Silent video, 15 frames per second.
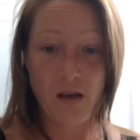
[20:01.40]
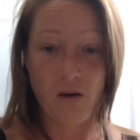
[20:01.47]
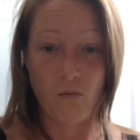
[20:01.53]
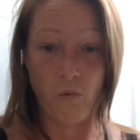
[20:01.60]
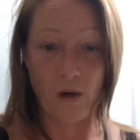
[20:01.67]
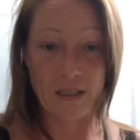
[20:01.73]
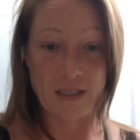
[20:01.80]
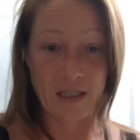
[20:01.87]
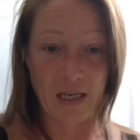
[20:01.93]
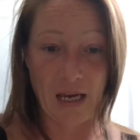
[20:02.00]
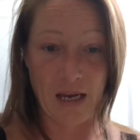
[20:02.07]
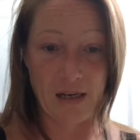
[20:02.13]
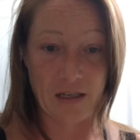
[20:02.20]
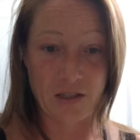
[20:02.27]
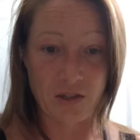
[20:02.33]
Once
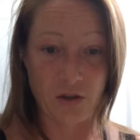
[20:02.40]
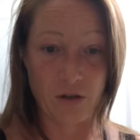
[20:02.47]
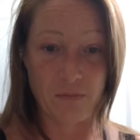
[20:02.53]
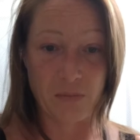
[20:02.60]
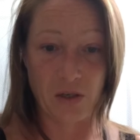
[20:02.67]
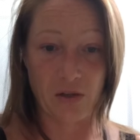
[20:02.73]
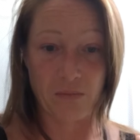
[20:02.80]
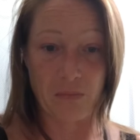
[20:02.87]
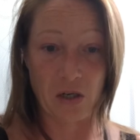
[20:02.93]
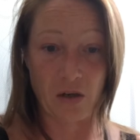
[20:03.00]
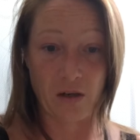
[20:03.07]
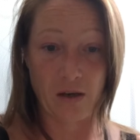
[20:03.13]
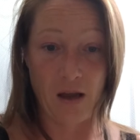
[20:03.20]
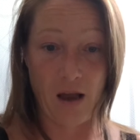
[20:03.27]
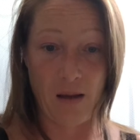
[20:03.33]
again, as
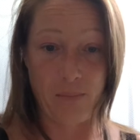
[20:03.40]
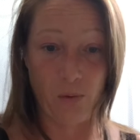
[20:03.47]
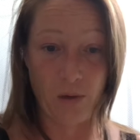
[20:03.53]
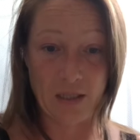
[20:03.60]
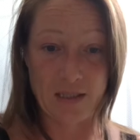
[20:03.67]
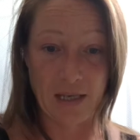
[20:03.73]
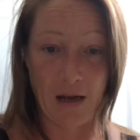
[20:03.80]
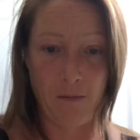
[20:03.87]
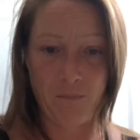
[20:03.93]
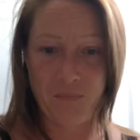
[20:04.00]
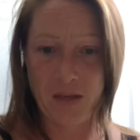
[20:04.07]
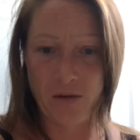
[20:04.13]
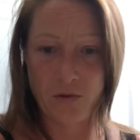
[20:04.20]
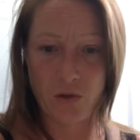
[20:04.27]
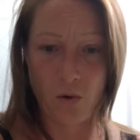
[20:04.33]
Sternberg uh, points out,
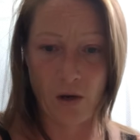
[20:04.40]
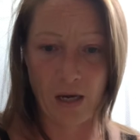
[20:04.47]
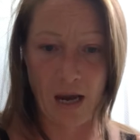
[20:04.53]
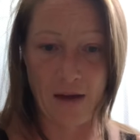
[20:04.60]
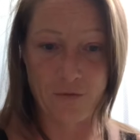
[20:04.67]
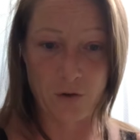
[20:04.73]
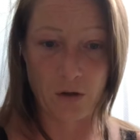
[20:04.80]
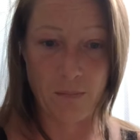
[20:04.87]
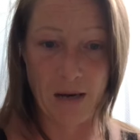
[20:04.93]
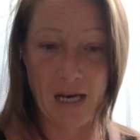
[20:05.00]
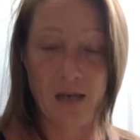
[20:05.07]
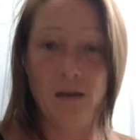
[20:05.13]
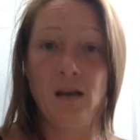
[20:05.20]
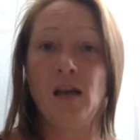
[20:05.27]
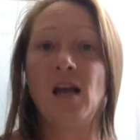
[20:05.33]
he was going after a
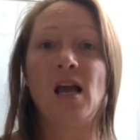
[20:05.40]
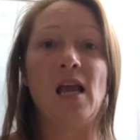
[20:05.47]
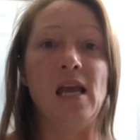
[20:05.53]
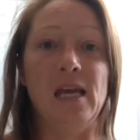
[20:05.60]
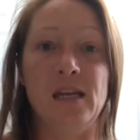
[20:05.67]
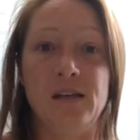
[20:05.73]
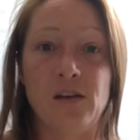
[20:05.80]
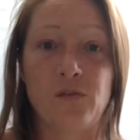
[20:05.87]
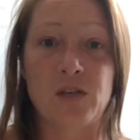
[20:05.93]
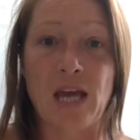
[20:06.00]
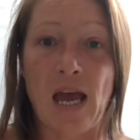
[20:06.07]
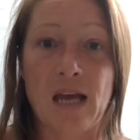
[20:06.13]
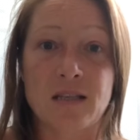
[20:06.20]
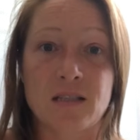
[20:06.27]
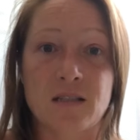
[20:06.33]
man. End of
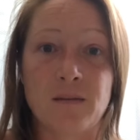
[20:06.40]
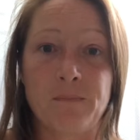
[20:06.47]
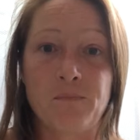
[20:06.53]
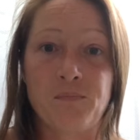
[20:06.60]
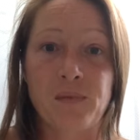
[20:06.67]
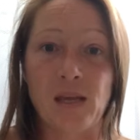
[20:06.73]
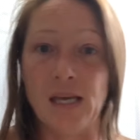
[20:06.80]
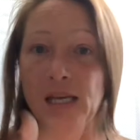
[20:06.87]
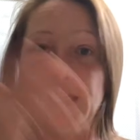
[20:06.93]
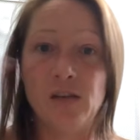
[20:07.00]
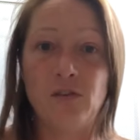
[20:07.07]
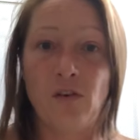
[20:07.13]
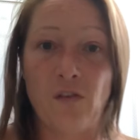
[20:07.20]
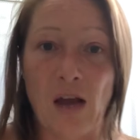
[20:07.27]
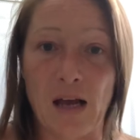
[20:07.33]
test. End
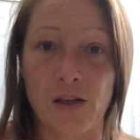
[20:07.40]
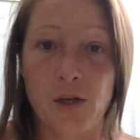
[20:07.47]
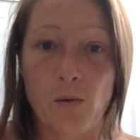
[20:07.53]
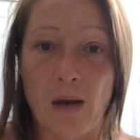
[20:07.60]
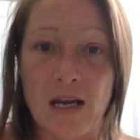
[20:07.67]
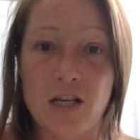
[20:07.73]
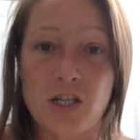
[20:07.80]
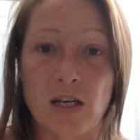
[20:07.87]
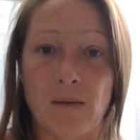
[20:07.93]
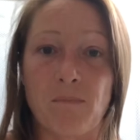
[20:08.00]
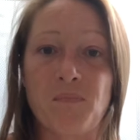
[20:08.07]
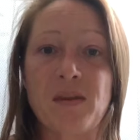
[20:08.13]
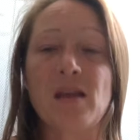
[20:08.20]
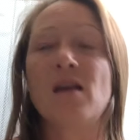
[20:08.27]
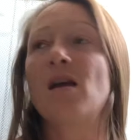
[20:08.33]
of evaluation.
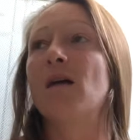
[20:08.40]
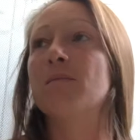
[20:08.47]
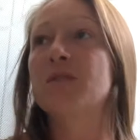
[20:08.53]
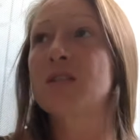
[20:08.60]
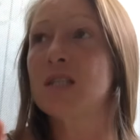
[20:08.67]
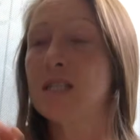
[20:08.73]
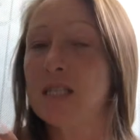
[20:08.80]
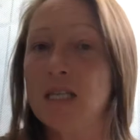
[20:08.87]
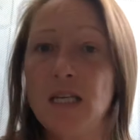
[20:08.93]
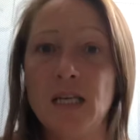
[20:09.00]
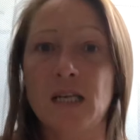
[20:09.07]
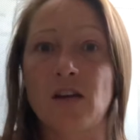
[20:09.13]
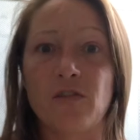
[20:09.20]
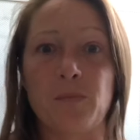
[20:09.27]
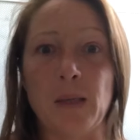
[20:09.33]
I'm
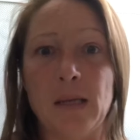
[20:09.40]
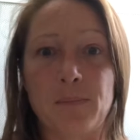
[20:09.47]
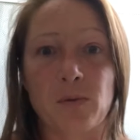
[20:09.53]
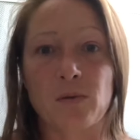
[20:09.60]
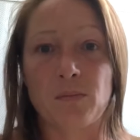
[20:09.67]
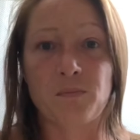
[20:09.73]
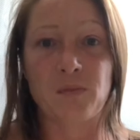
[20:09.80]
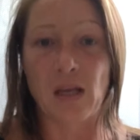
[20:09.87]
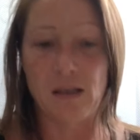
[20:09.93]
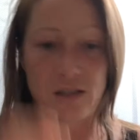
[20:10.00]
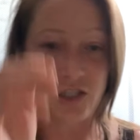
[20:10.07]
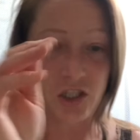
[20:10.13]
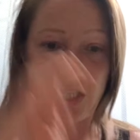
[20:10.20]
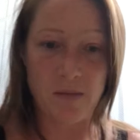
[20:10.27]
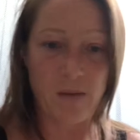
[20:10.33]
sick of people, and
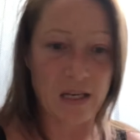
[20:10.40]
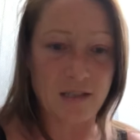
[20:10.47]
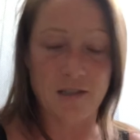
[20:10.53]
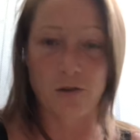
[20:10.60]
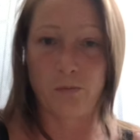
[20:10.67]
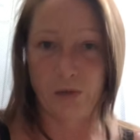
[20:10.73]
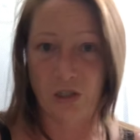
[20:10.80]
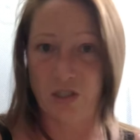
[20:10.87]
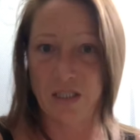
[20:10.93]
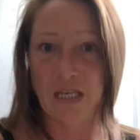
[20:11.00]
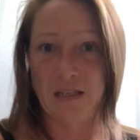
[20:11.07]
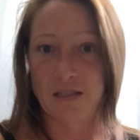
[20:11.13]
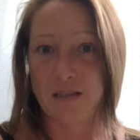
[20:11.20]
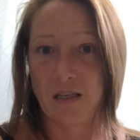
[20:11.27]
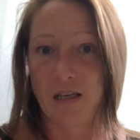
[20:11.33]
she makes so much
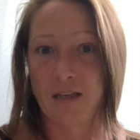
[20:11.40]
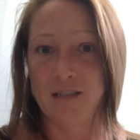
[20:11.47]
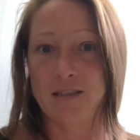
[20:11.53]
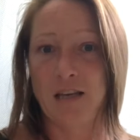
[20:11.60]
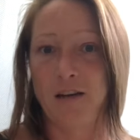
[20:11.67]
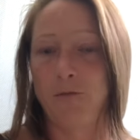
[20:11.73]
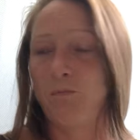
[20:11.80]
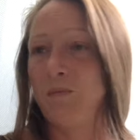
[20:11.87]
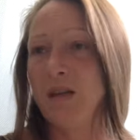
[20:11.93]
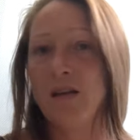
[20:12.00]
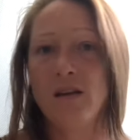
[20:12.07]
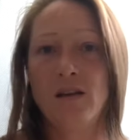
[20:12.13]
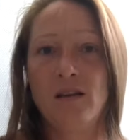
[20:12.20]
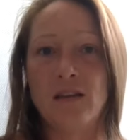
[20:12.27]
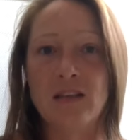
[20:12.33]
sense. Like I said,
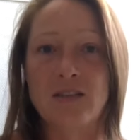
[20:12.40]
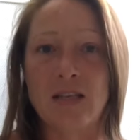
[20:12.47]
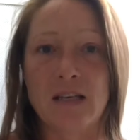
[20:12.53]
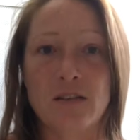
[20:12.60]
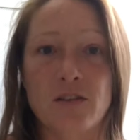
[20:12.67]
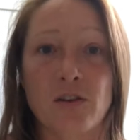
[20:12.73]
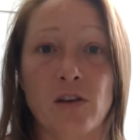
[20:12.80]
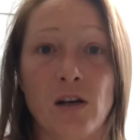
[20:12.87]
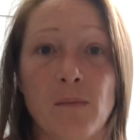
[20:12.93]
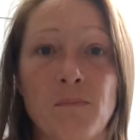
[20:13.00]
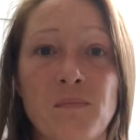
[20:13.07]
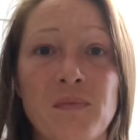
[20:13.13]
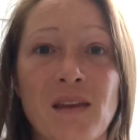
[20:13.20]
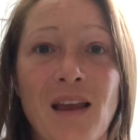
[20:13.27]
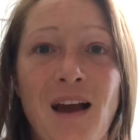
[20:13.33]
these things are gonna.
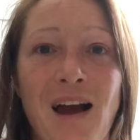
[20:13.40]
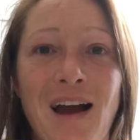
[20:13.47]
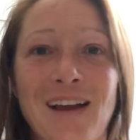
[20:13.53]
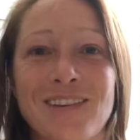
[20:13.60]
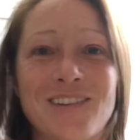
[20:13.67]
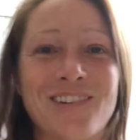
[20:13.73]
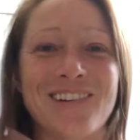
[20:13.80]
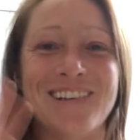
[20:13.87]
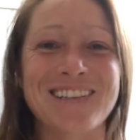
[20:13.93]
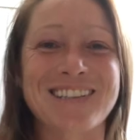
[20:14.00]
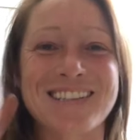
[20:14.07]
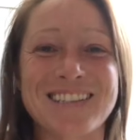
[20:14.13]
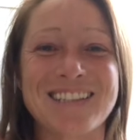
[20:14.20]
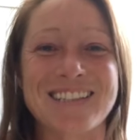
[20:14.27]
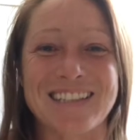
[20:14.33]
Hi,
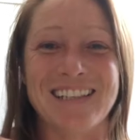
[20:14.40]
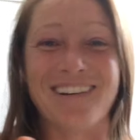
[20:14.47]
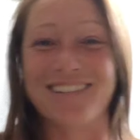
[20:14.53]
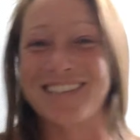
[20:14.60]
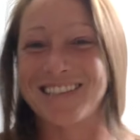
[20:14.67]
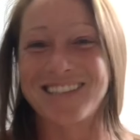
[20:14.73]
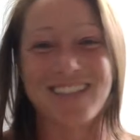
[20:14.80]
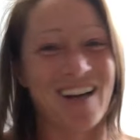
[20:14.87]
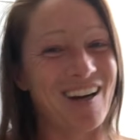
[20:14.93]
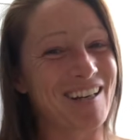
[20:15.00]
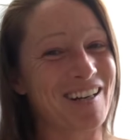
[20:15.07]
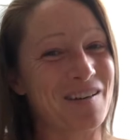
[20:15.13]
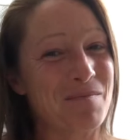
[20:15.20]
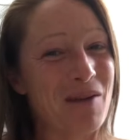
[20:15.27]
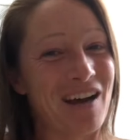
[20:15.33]
Lawrence. See, I was just
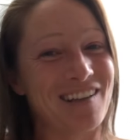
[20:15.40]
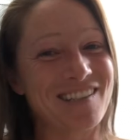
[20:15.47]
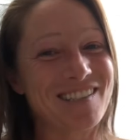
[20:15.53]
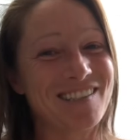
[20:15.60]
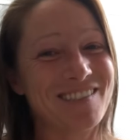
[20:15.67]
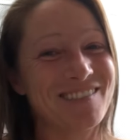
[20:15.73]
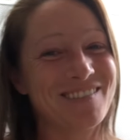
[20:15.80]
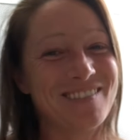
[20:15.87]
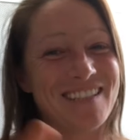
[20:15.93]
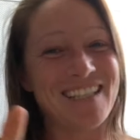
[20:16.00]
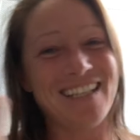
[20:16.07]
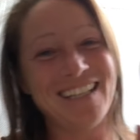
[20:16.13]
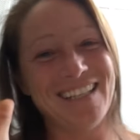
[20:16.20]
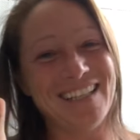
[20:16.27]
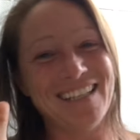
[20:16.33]
talking about you.
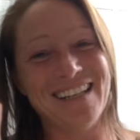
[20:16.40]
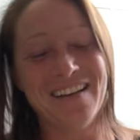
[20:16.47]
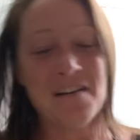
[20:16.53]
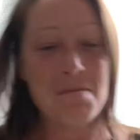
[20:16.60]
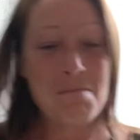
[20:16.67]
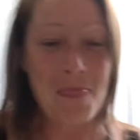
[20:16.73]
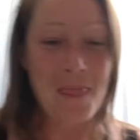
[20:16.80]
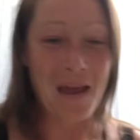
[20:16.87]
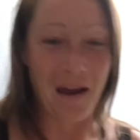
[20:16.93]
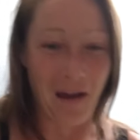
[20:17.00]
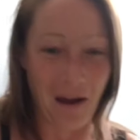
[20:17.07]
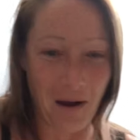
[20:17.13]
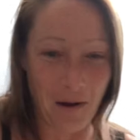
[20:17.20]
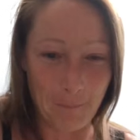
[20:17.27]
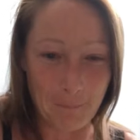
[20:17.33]
Eee.
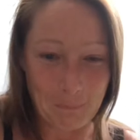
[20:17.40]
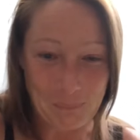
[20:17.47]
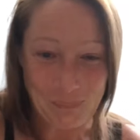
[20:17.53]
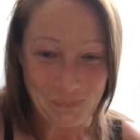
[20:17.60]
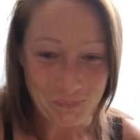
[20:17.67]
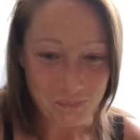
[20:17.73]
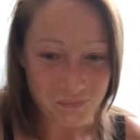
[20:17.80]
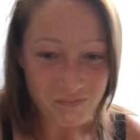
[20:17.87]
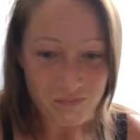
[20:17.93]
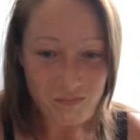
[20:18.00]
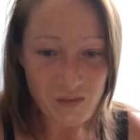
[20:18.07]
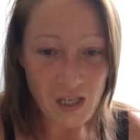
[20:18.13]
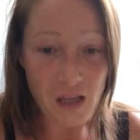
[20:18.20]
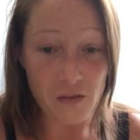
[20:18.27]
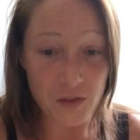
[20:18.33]
Um,
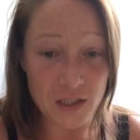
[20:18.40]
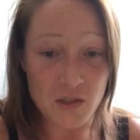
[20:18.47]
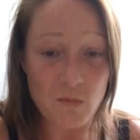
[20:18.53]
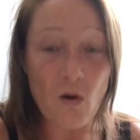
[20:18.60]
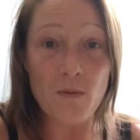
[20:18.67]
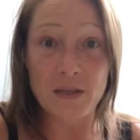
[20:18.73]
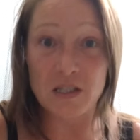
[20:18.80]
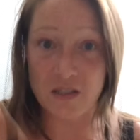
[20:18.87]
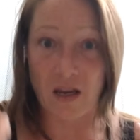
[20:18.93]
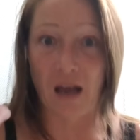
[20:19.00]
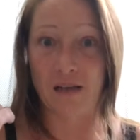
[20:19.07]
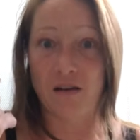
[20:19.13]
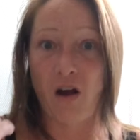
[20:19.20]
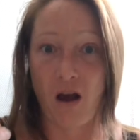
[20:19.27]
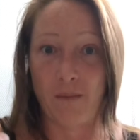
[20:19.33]
this woman's
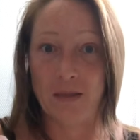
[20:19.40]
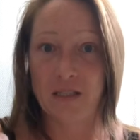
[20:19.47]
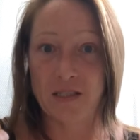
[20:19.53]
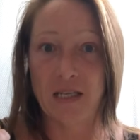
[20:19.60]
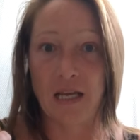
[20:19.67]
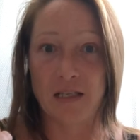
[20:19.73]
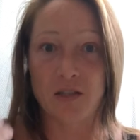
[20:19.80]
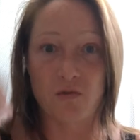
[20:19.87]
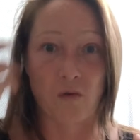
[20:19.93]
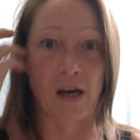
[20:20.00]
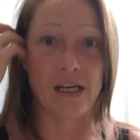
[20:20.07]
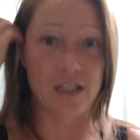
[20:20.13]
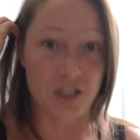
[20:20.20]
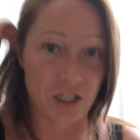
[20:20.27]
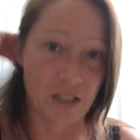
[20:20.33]
got common sense,
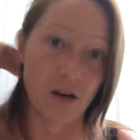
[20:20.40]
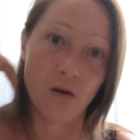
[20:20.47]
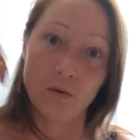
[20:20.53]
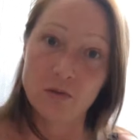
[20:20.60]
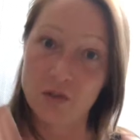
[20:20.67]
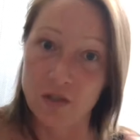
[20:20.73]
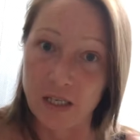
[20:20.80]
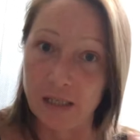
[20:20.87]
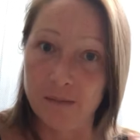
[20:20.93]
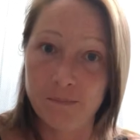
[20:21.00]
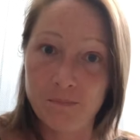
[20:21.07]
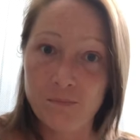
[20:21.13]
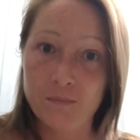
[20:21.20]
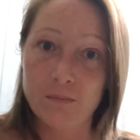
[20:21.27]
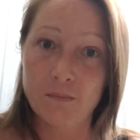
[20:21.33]
right? She knows that.
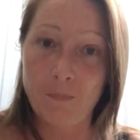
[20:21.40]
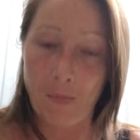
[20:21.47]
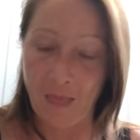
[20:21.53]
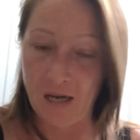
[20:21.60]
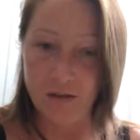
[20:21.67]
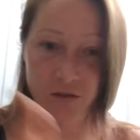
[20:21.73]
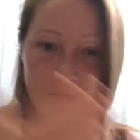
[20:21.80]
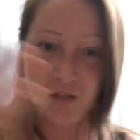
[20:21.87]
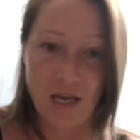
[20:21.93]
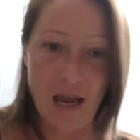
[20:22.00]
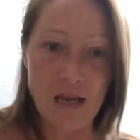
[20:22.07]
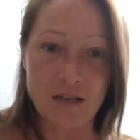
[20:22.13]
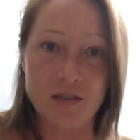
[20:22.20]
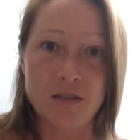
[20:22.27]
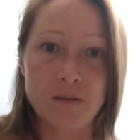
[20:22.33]
End of
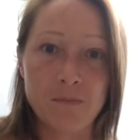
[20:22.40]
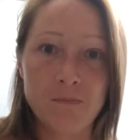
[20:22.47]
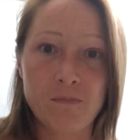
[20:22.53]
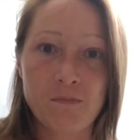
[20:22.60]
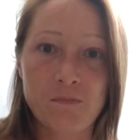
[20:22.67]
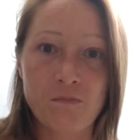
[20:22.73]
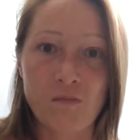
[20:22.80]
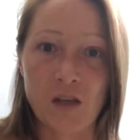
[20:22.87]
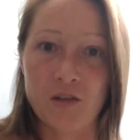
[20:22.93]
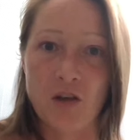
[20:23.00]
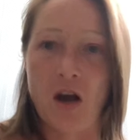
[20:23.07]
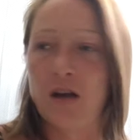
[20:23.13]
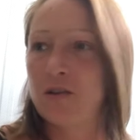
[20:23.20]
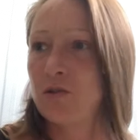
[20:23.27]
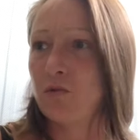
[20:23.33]
test. A
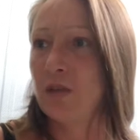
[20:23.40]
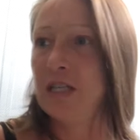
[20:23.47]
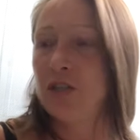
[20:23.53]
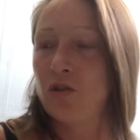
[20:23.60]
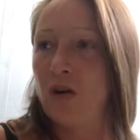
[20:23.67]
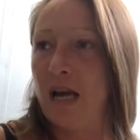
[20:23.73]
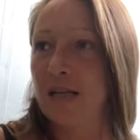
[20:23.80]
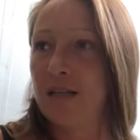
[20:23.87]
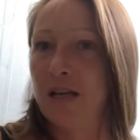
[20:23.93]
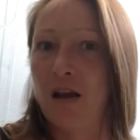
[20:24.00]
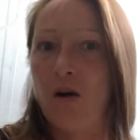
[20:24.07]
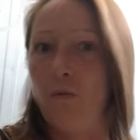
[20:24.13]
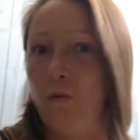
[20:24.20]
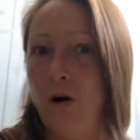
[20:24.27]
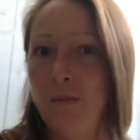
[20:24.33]
dog's redirecting
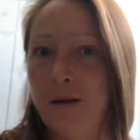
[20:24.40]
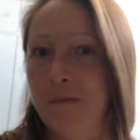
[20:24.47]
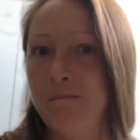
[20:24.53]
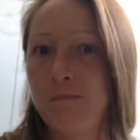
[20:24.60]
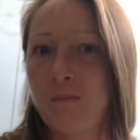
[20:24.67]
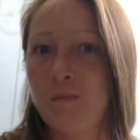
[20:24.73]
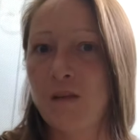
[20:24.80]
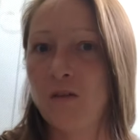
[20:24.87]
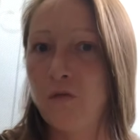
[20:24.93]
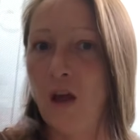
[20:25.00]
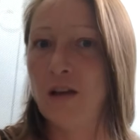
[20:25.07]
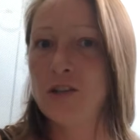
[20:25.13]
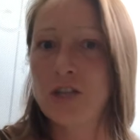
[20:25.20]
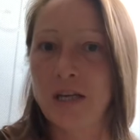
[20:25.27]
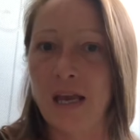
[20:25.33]
a woman
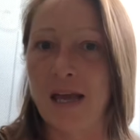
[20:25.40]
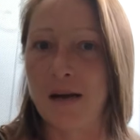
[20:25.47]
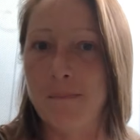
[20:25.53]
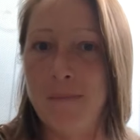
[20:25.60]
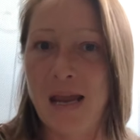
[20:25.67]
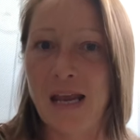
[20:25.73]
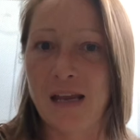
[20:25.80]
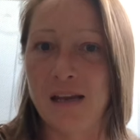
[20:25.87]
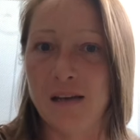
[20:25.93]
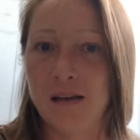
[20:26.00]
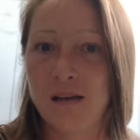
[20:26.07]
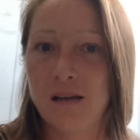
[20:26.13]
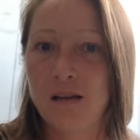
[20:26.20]
lunging at a man.